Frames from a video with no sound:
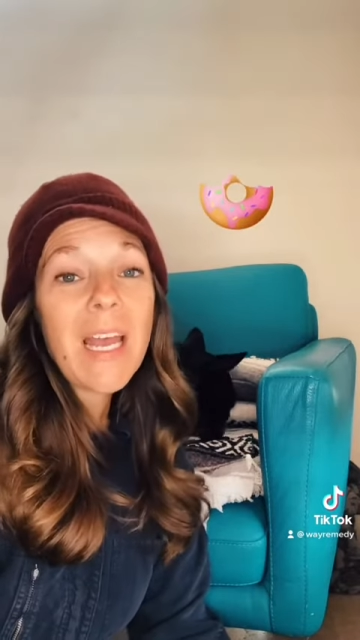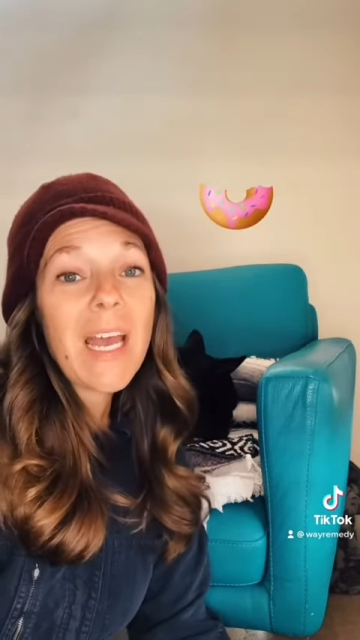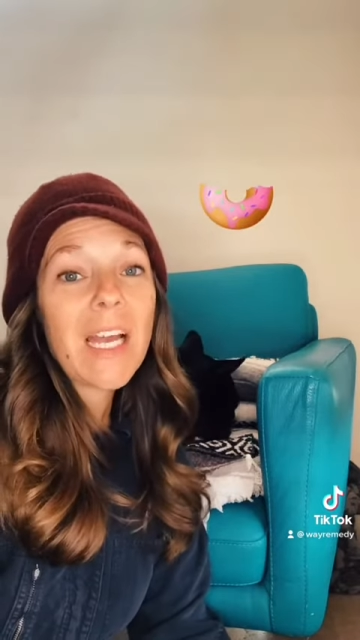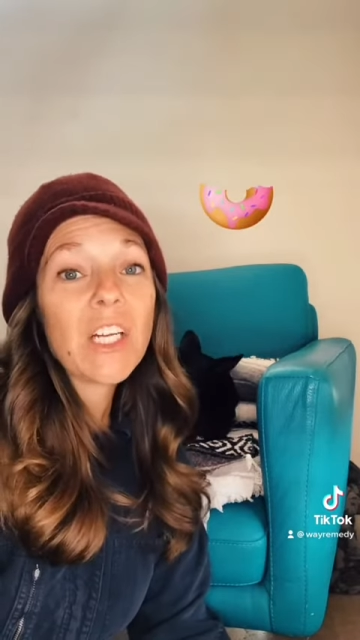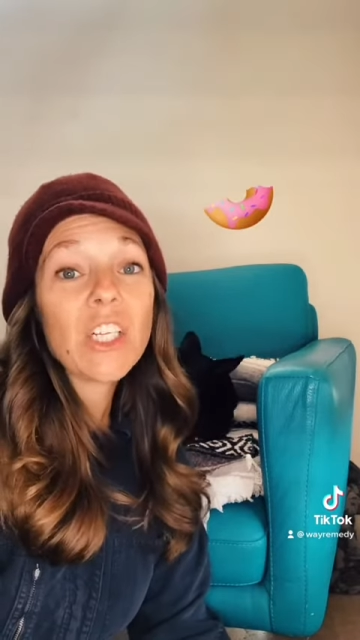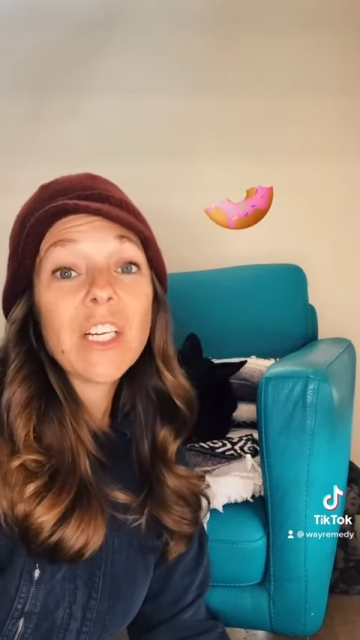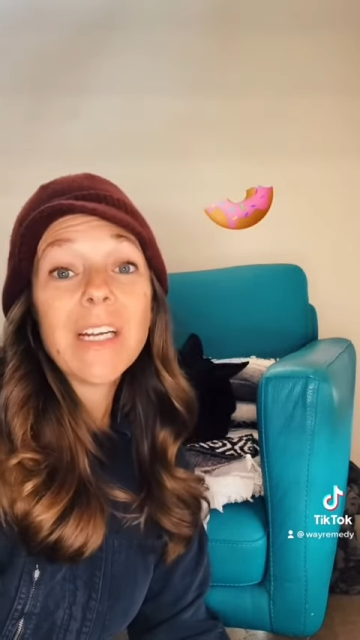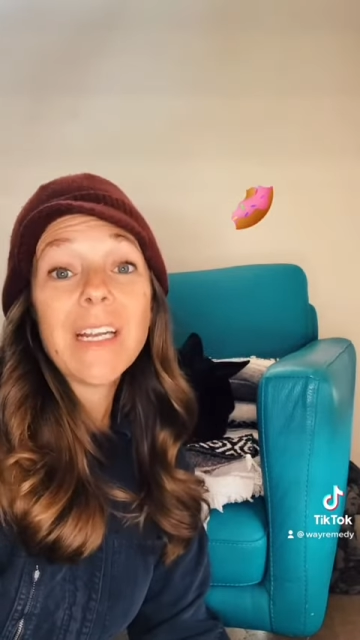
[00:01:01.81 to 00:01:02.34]
and
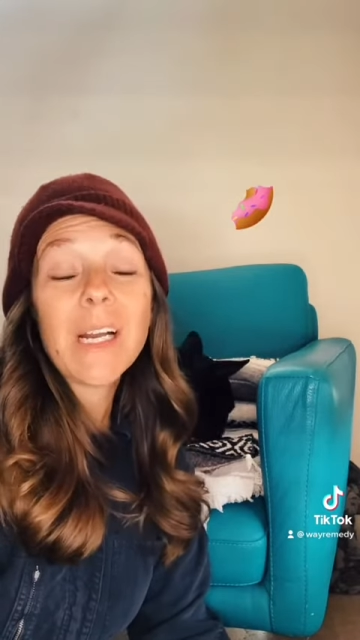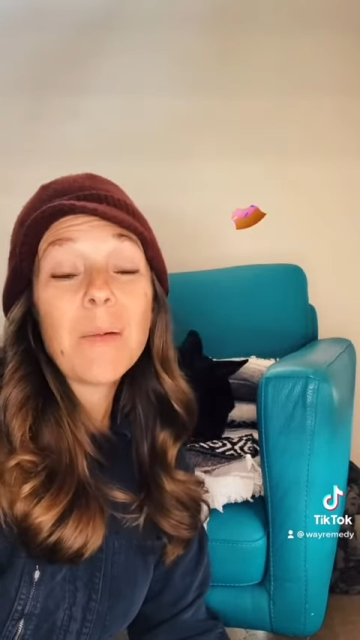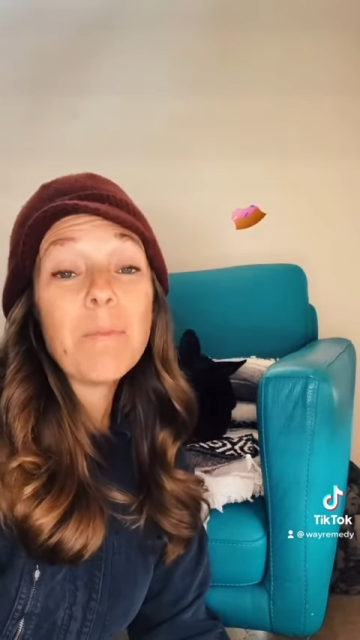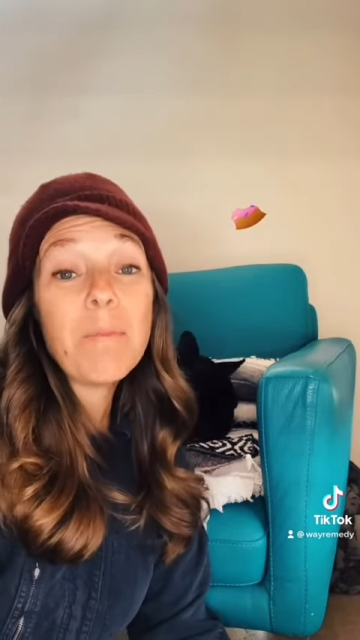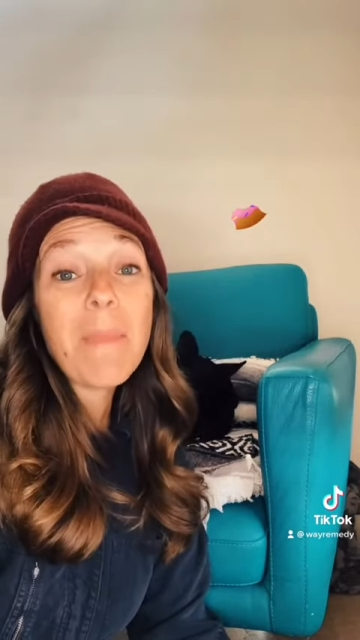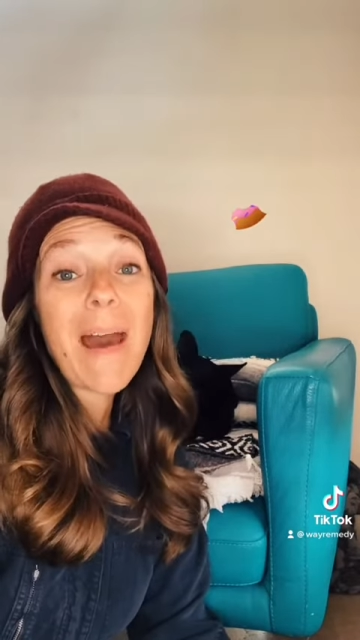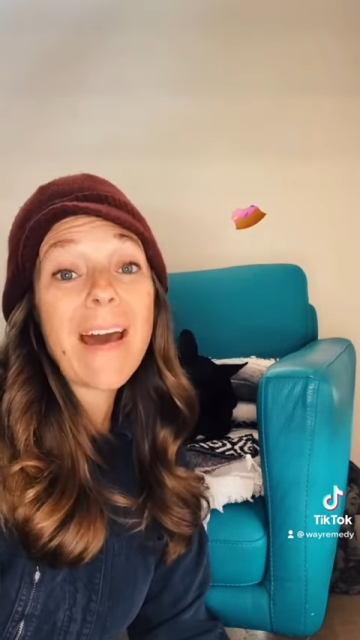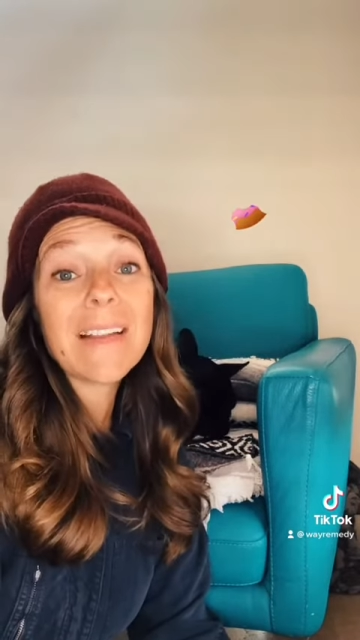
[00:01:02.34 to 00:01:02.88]
creating a
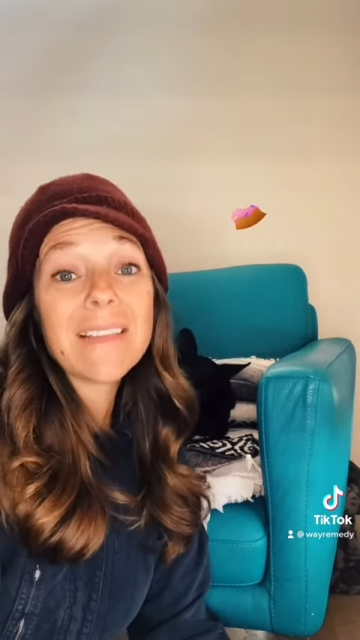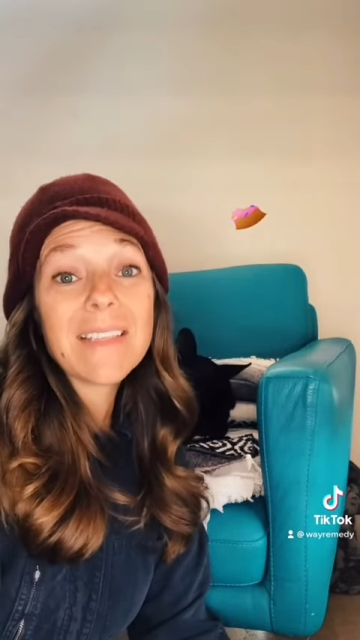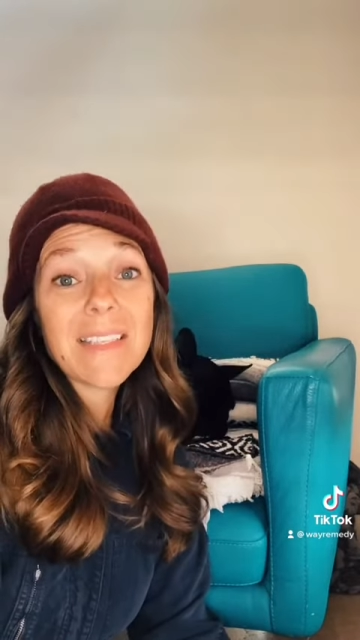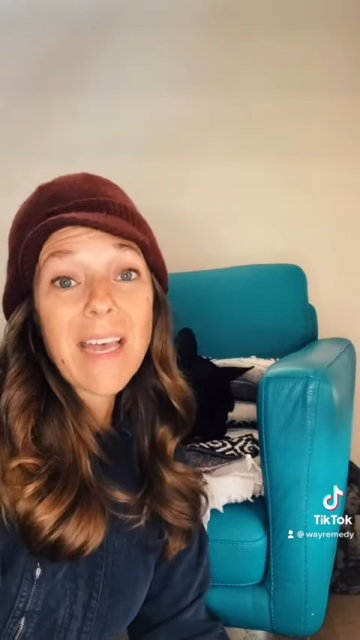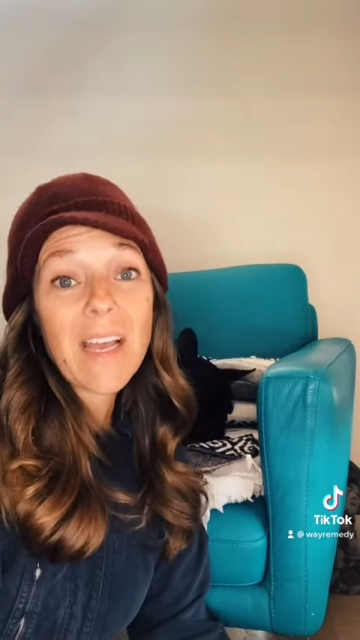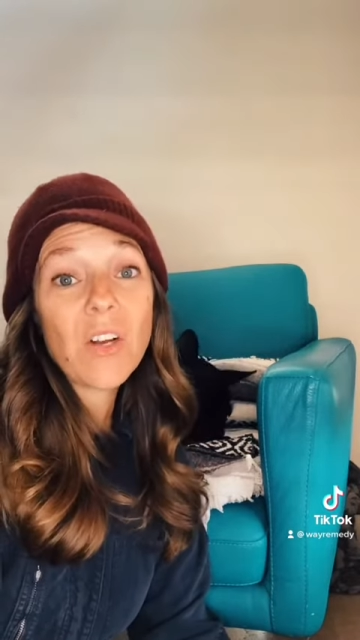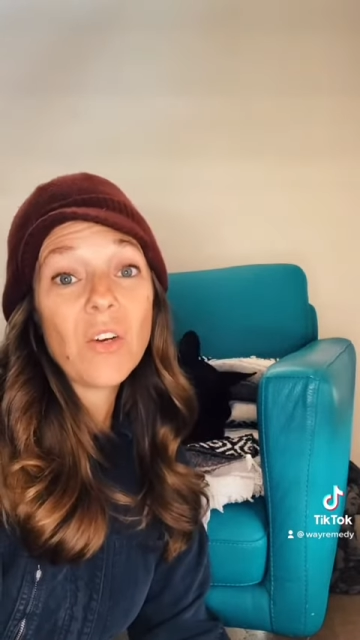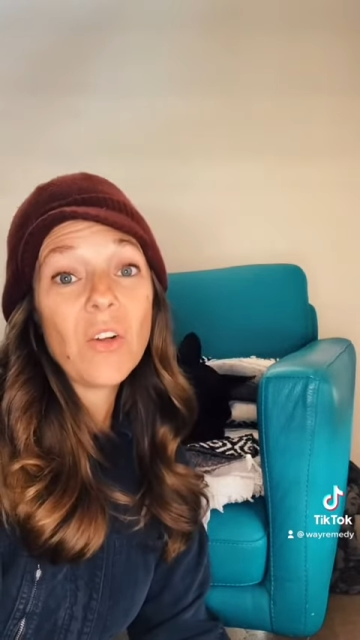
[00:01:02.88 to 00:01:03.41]
mad
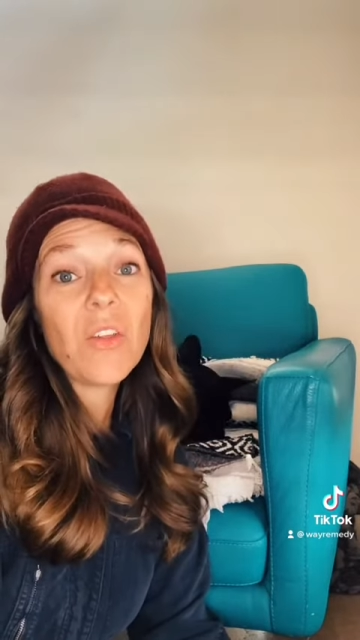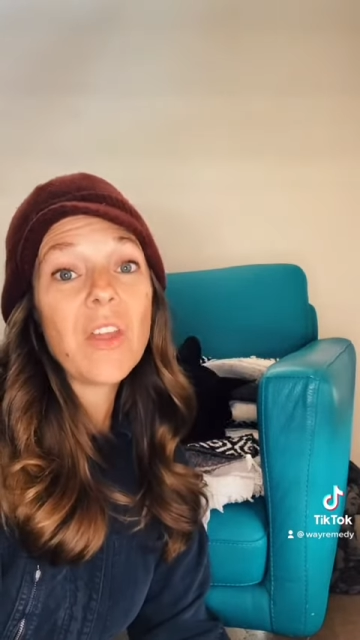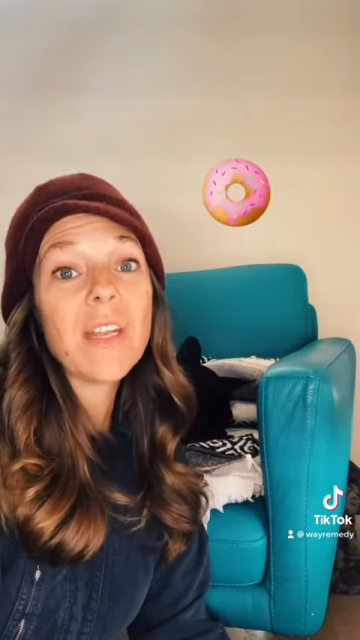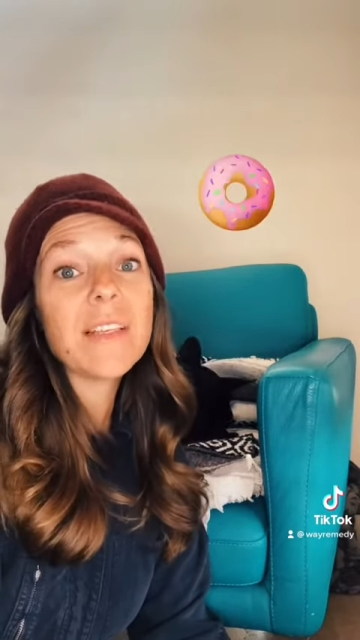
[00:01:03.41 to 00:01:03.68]
cycle that is